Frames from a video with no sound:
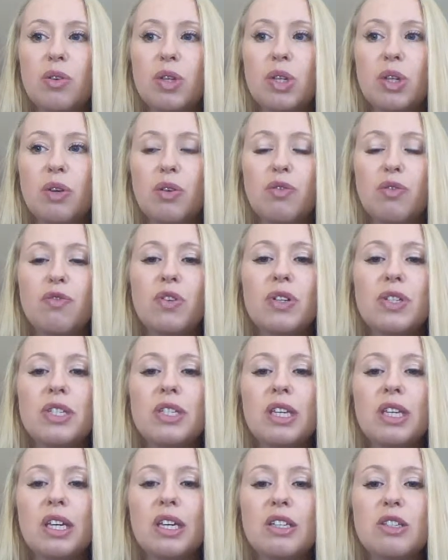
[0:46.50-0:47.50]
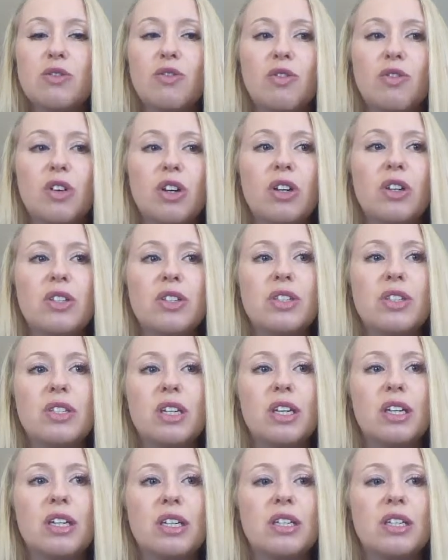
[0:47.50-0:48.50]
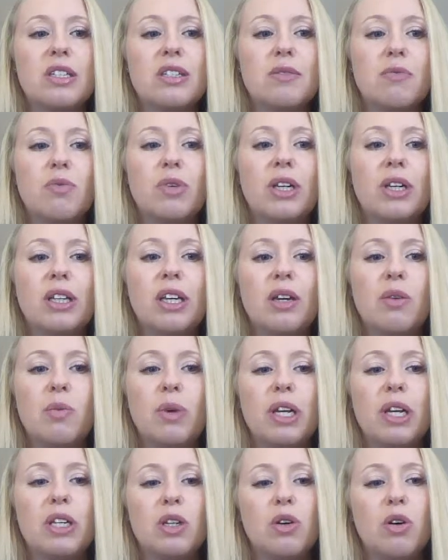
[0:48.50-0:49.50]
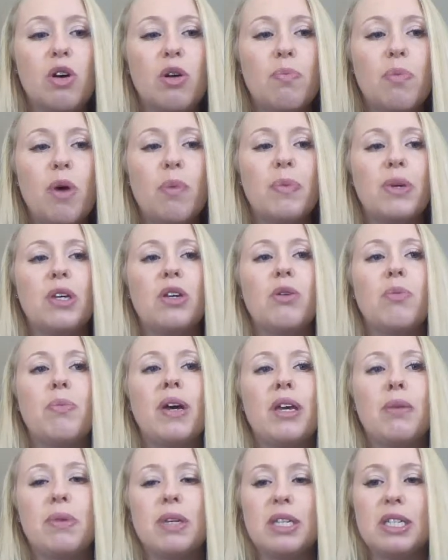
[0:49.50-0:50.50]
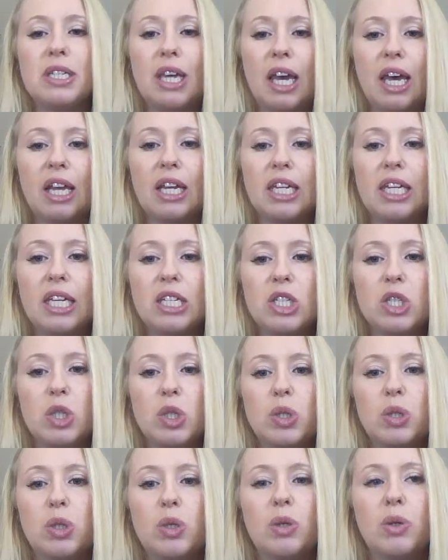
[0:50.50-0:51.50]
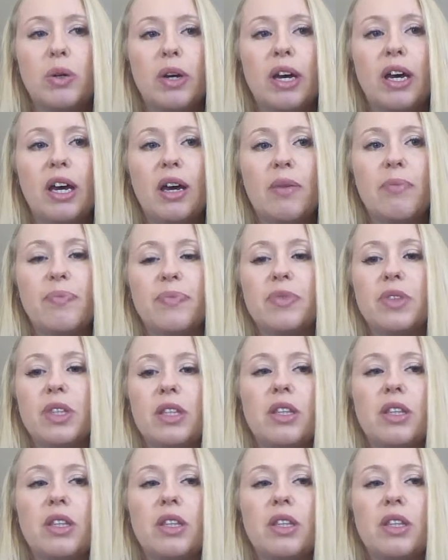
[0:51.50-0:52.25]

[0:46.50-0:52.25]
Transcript: you know, first things first is really when you're popping your baby down into um,